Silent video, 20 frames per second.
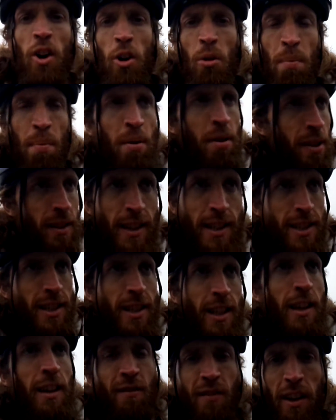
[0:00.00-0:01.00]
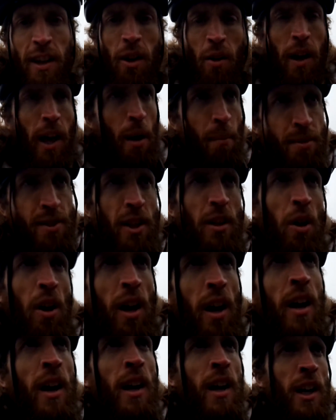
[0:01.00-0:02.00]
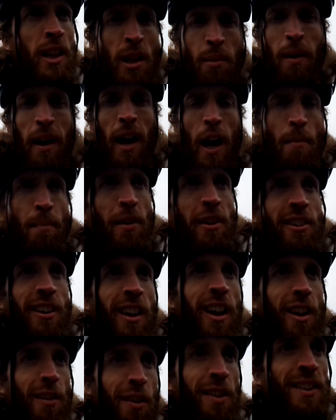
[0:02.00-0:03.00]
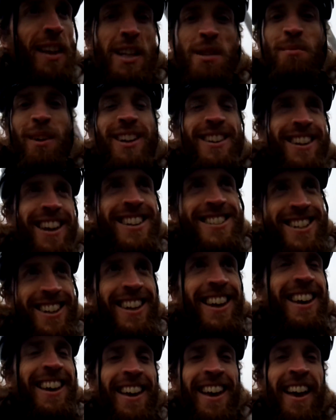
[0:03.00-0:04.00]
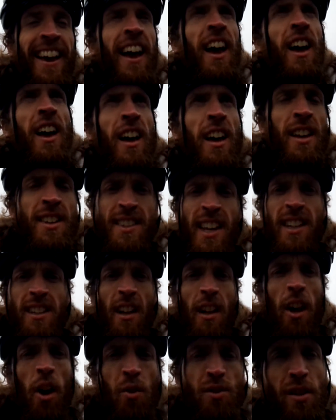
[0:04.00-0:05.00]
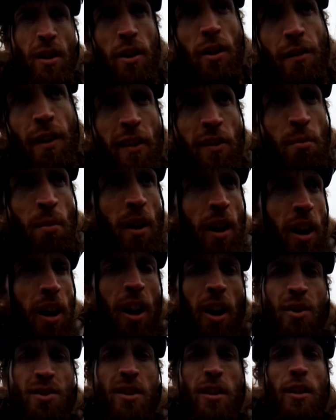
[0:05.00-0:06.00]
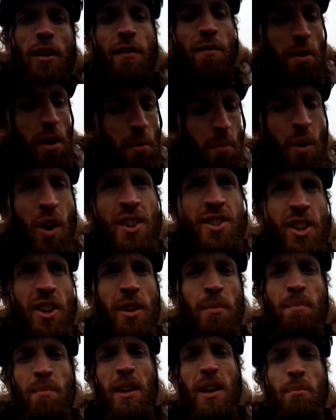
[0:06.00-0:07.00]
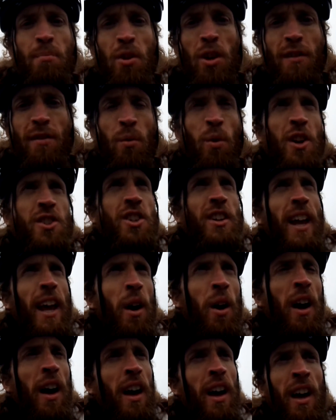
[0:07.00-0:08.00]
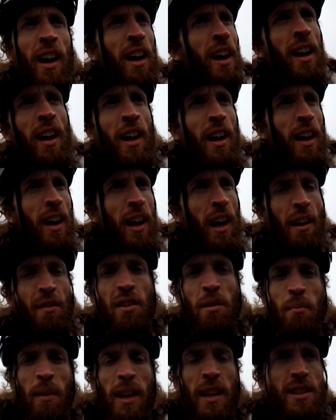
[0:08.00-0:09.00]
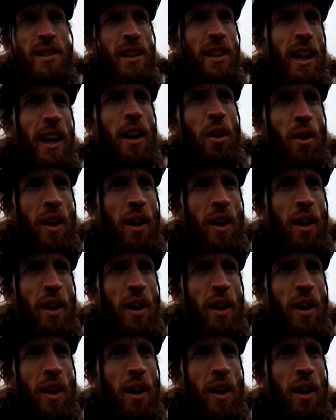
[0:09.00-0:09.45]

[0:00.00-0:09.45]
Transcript: I hope this video helps you to be happier in life. That's my intention. Send you loads of love, everyone. Loads of love, watcher, dear beautiful watcher. Now, have an amazing day.